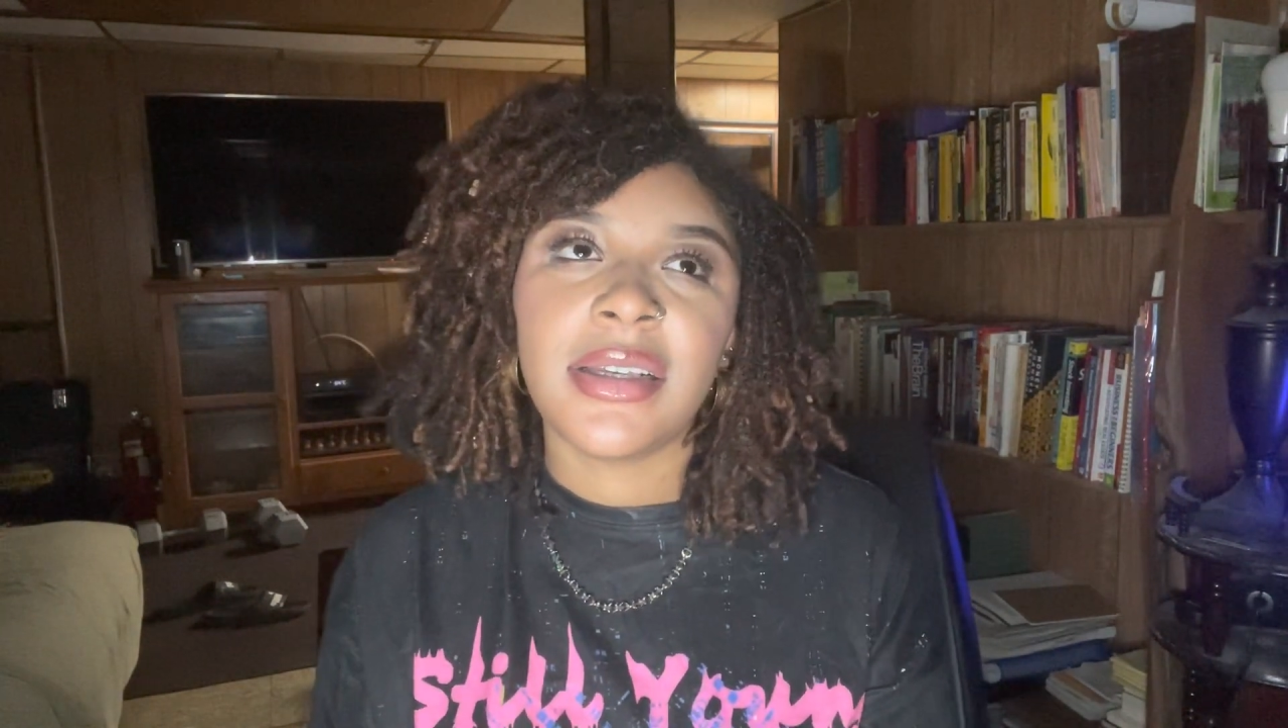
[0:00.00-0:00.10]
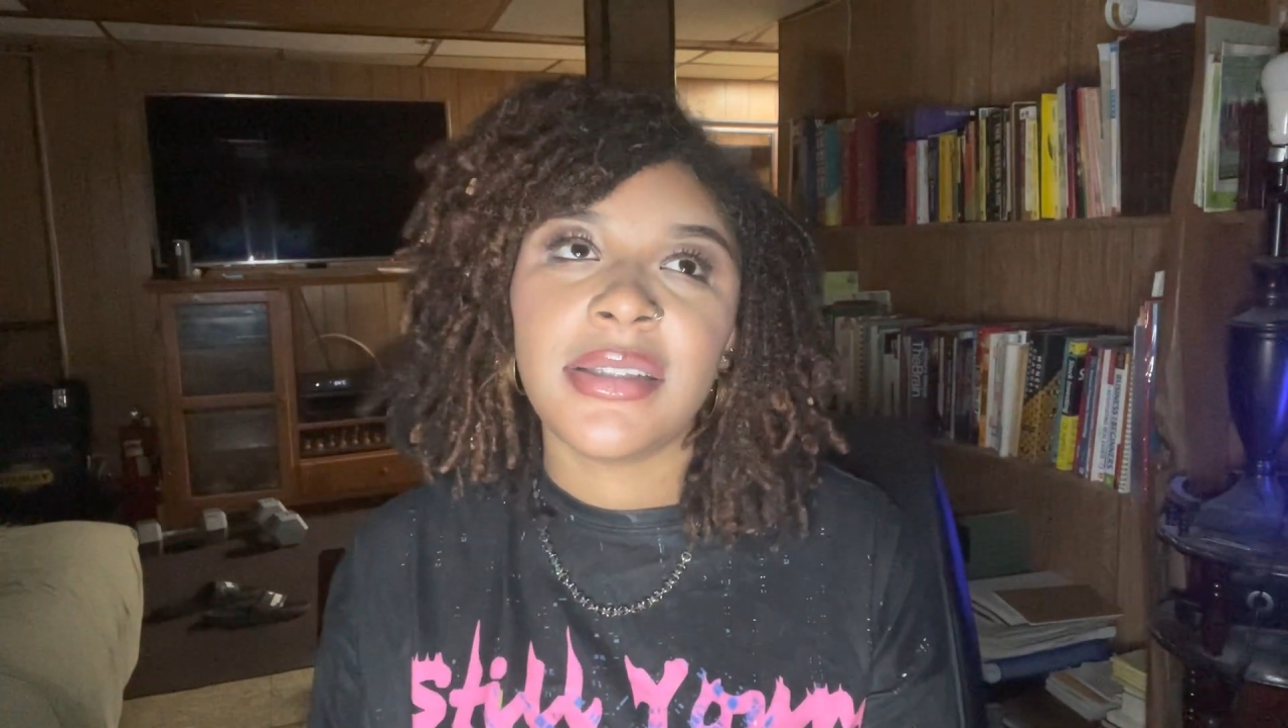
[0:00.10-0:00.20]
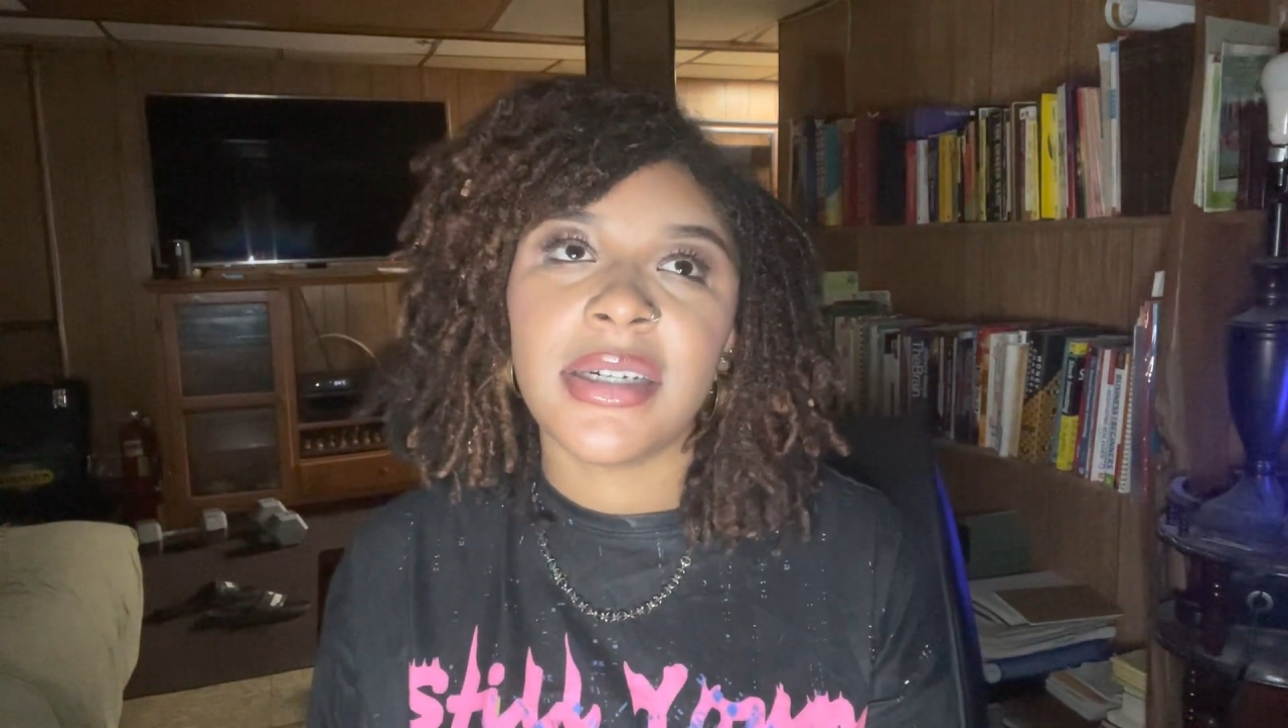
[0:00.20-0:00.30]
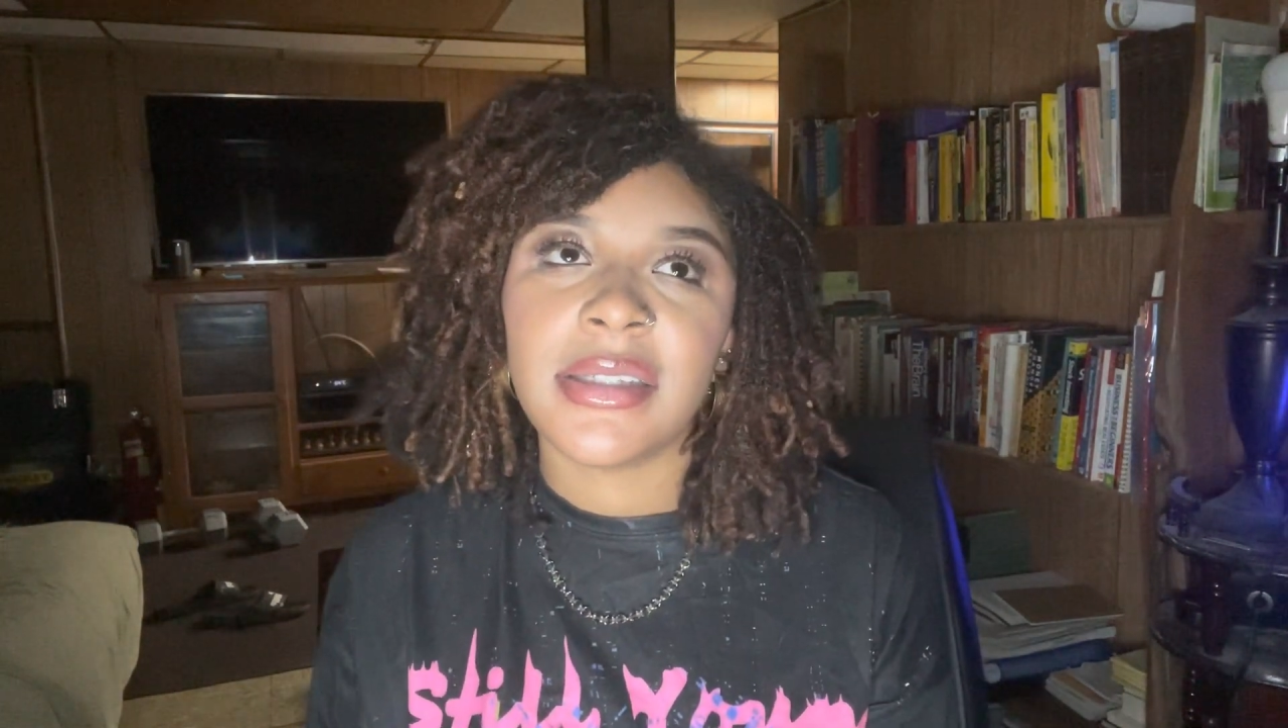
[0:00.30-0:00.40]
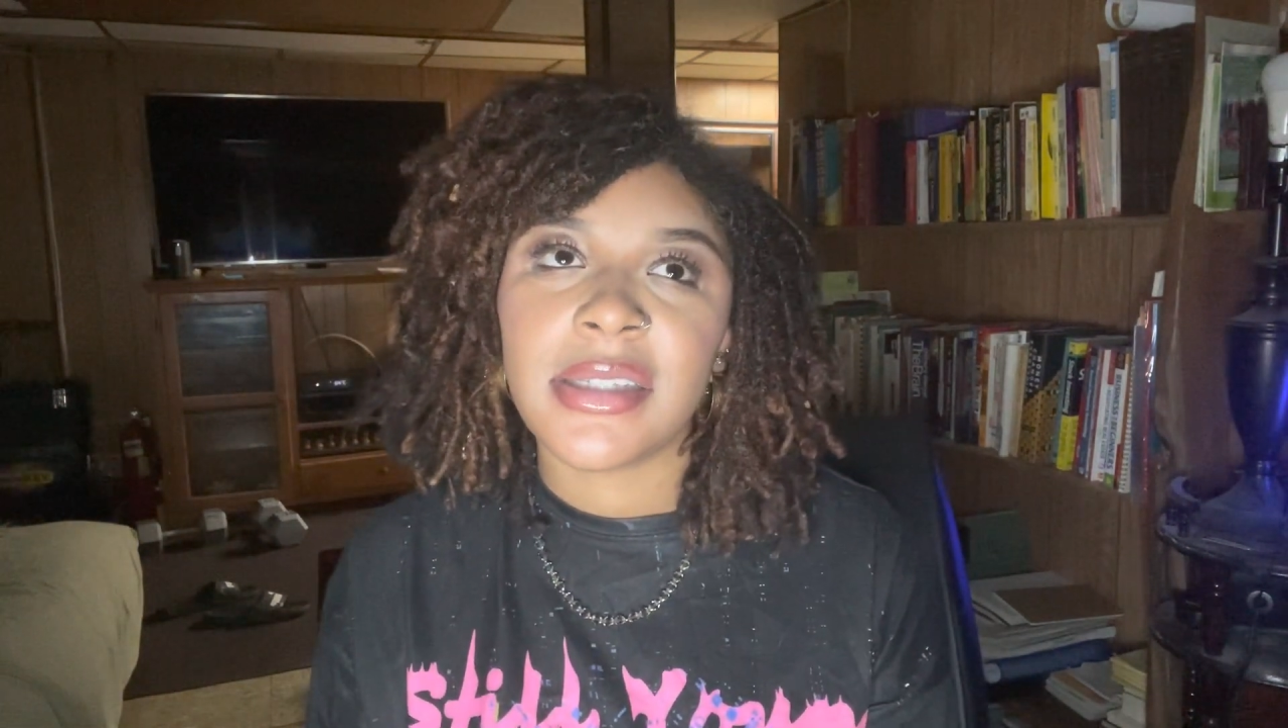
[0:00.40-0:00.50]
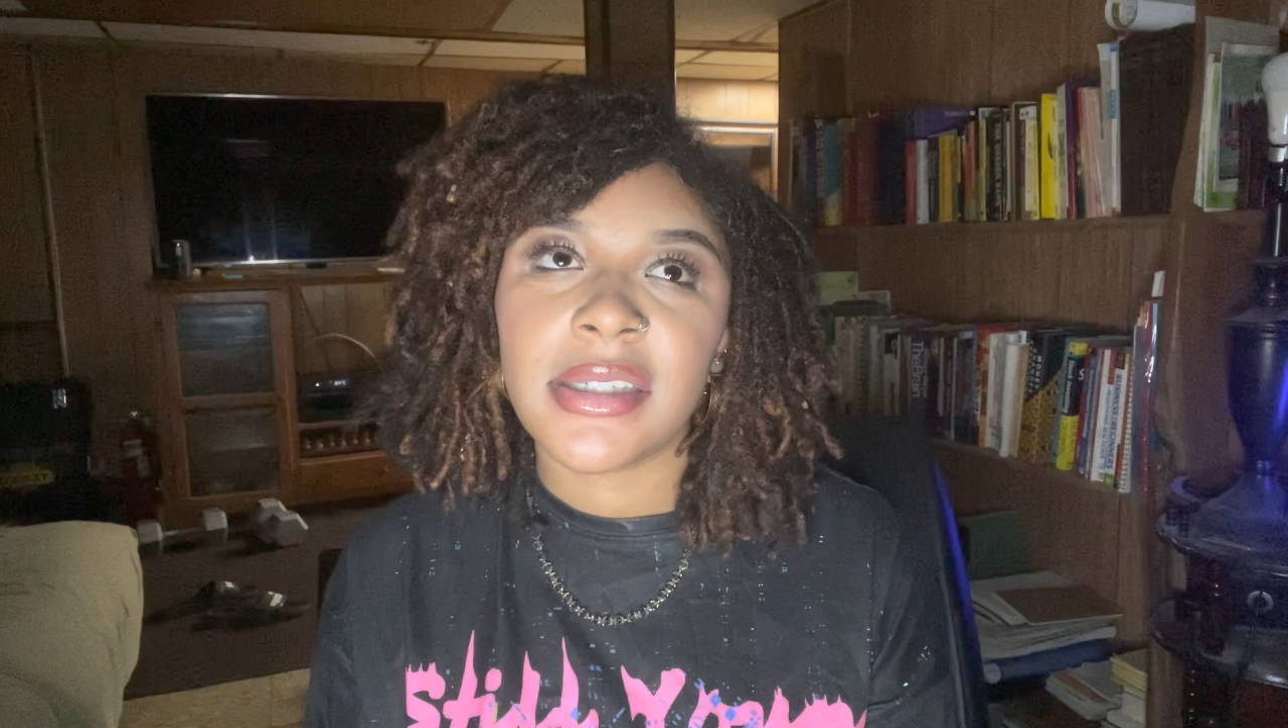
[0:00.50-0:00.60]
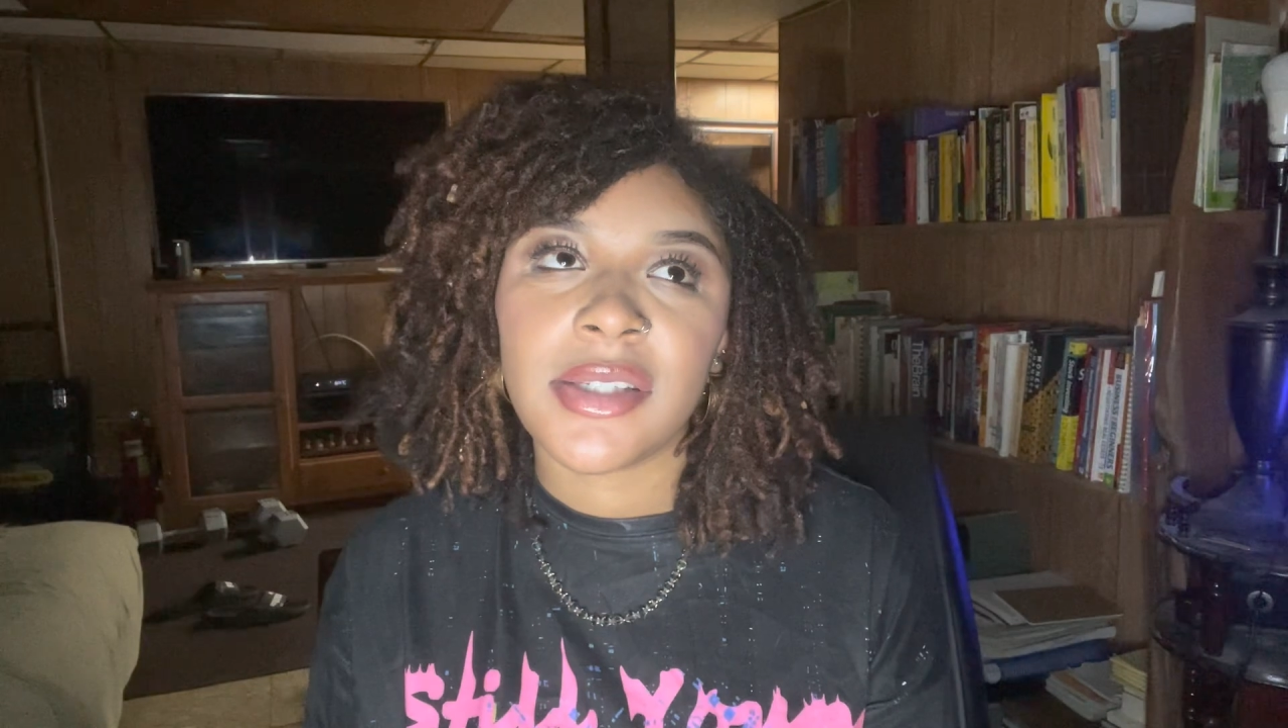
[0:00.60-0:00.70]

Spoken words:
does things